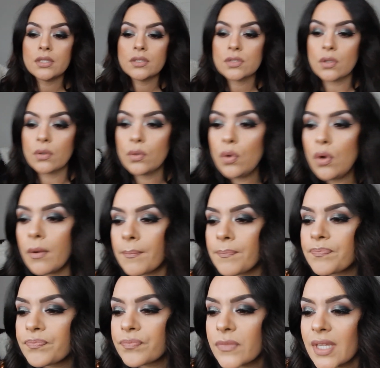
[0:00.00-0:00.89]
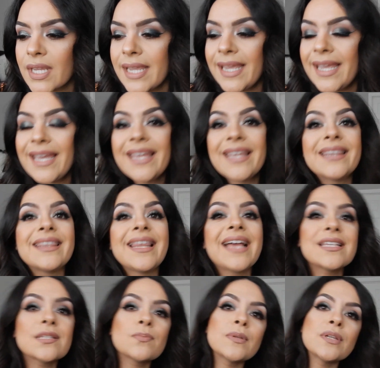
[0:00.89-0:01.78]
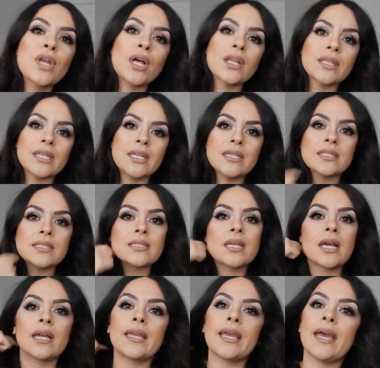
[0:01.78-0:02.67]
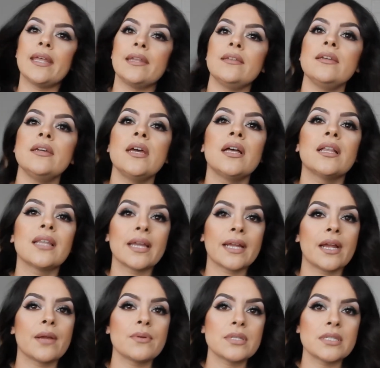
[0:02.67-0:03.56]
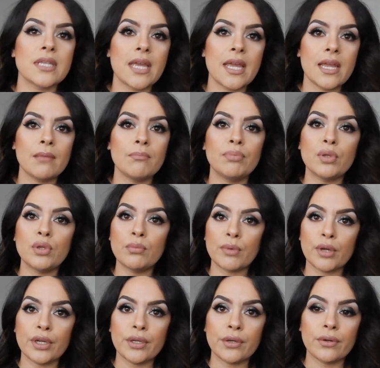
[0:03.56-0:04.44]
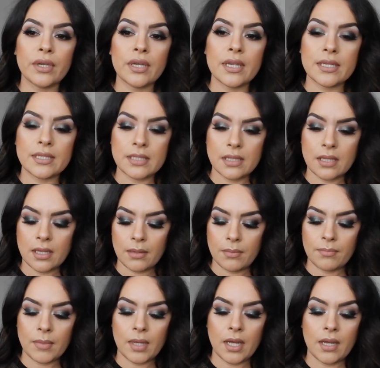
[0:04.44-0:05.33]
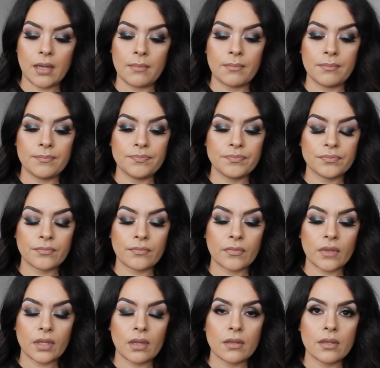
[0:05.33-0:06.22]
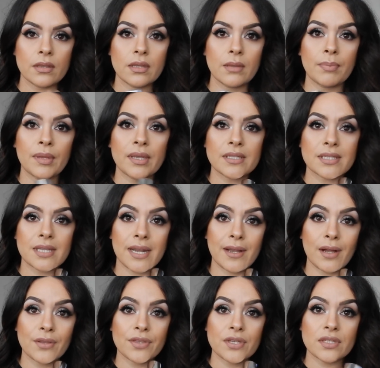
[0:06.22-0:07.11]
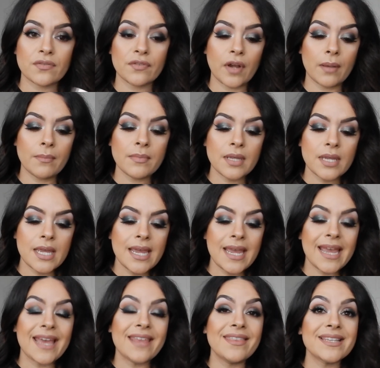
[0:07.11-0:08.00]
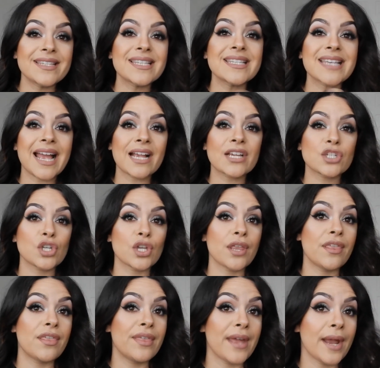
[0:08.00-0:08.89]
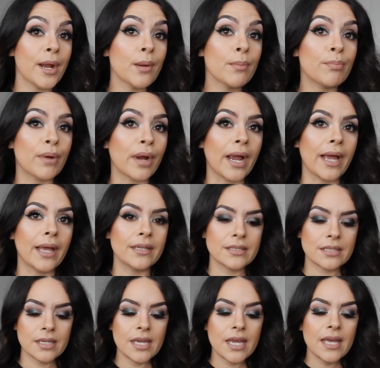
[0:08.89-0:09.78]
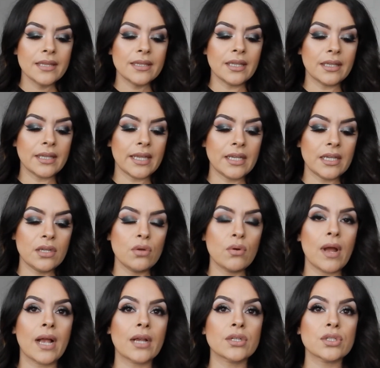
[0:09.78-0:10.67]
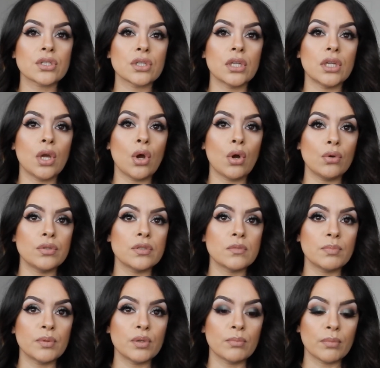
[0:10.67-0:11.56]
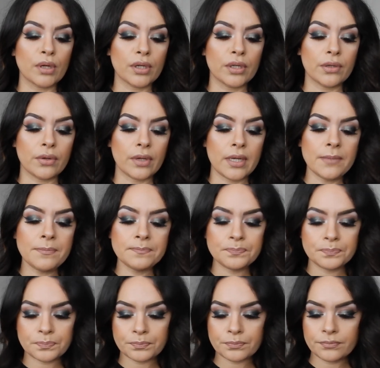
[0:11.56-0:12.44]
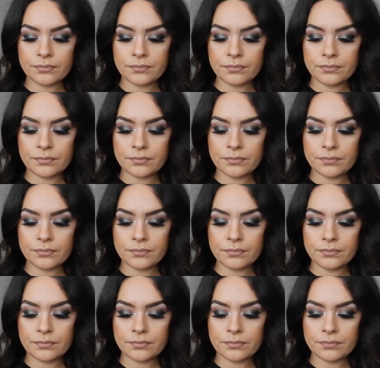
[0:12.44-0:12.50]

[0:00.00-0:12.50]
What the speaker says: So cool. And last but not least, again, like I was saying, Blue Mercury is the place that I got this from. And this is actually their brand. The lady who actually owns Blue Mercury,